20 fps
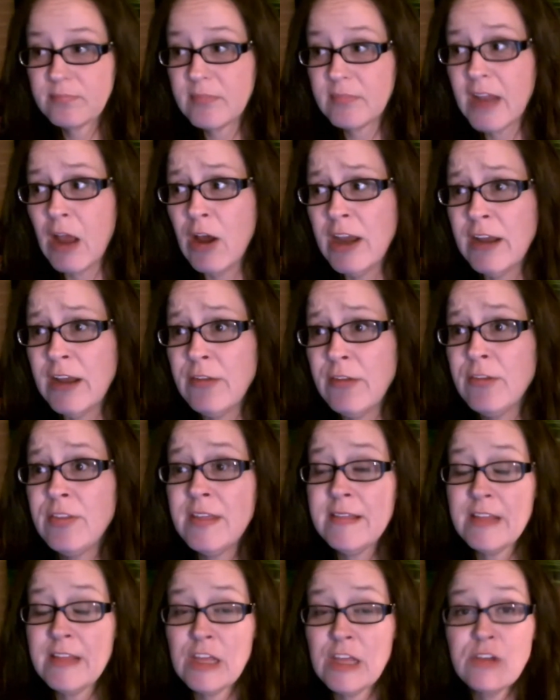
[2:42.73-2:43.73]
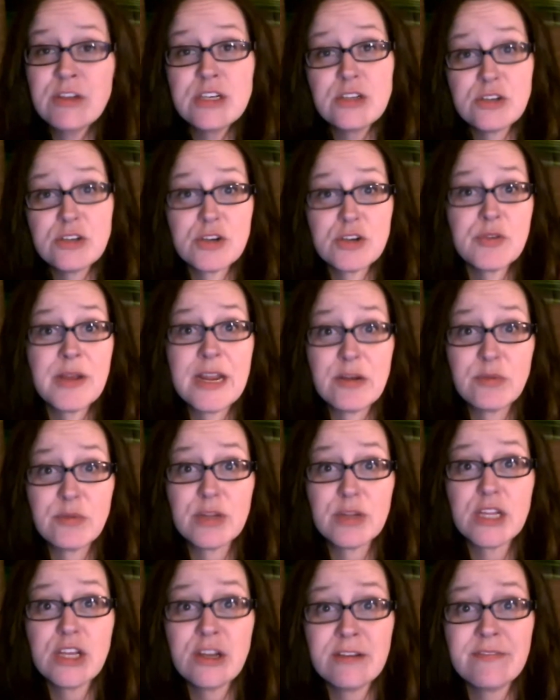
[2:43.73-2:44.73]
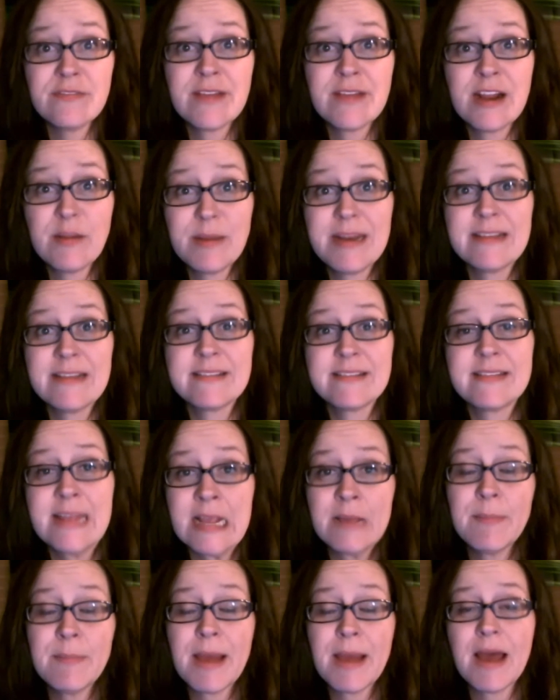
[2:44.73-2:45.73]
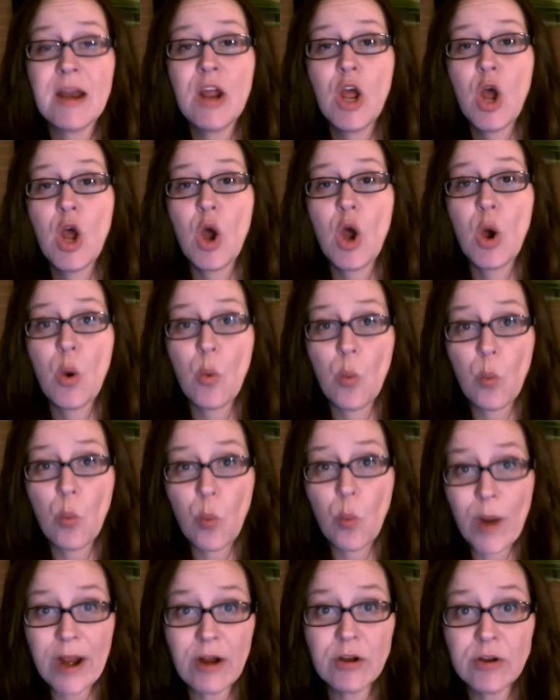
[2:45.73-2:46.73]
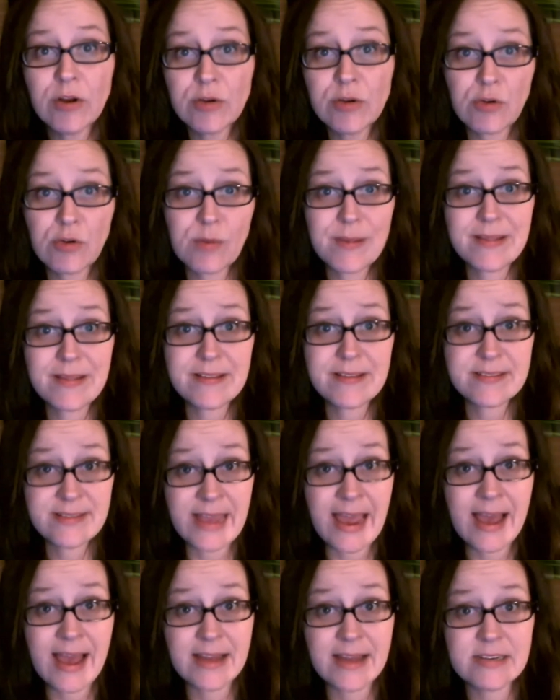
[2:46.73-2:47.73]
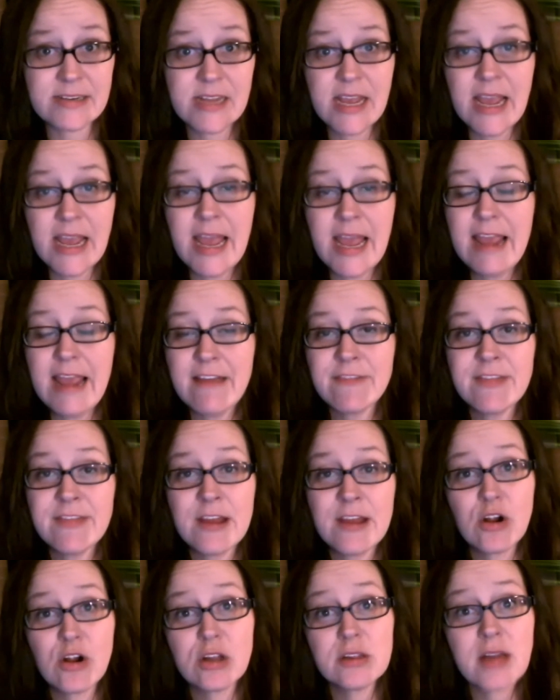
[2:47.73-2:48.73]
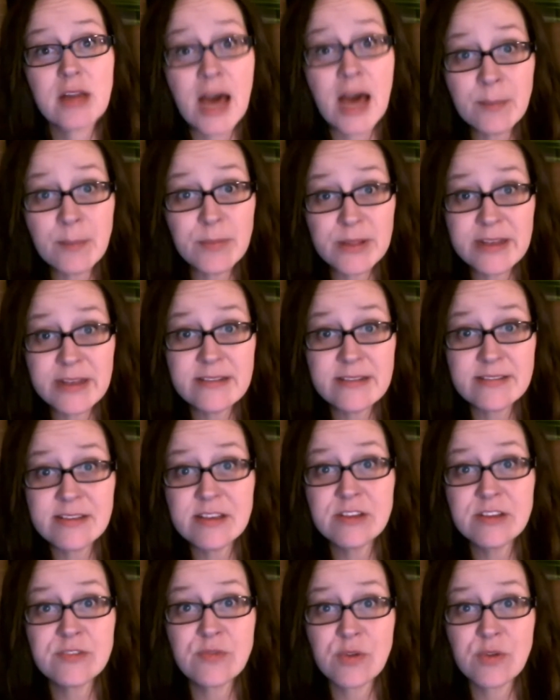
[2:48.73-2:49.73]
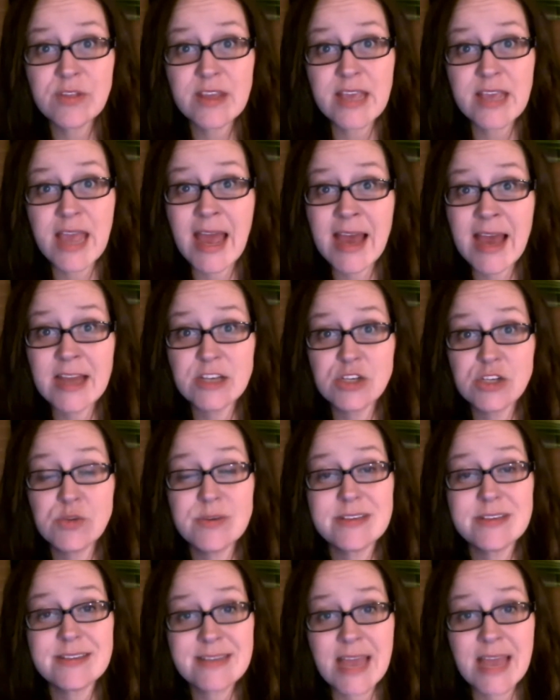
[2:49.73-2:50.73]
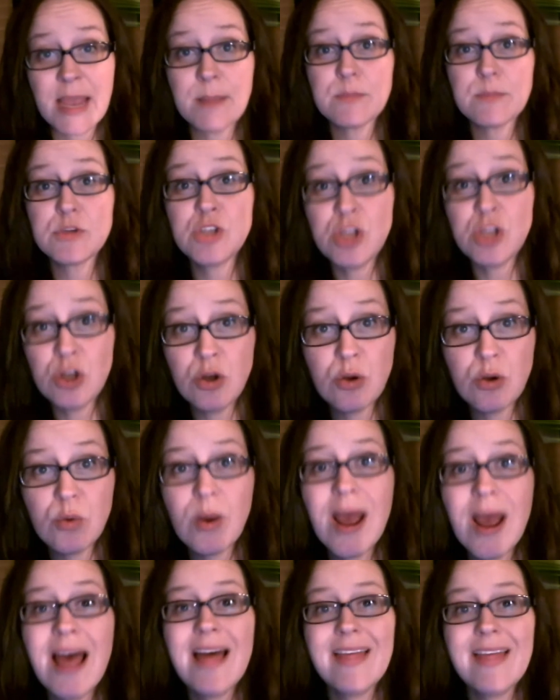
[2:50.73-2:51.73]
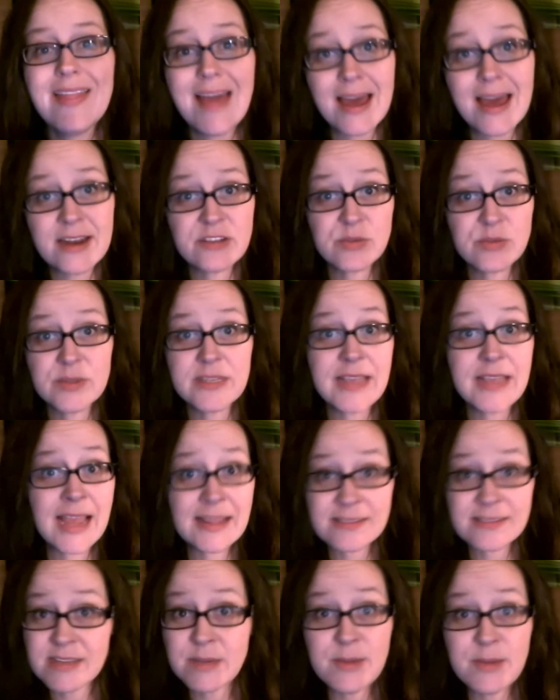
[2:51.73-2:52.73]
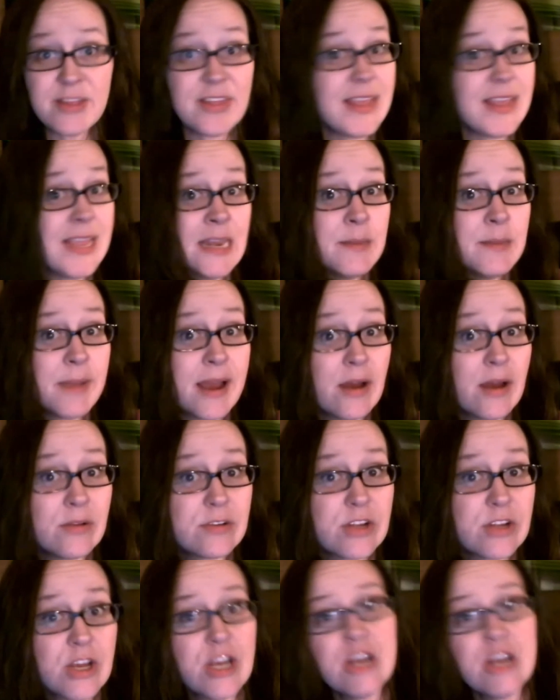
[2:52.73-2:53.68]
Now, another thing that you can do to create a really good environment is think about where you're grooming this cat. If there are a lot of places for the cat to escape to, that is what the cat's going to be thinking about.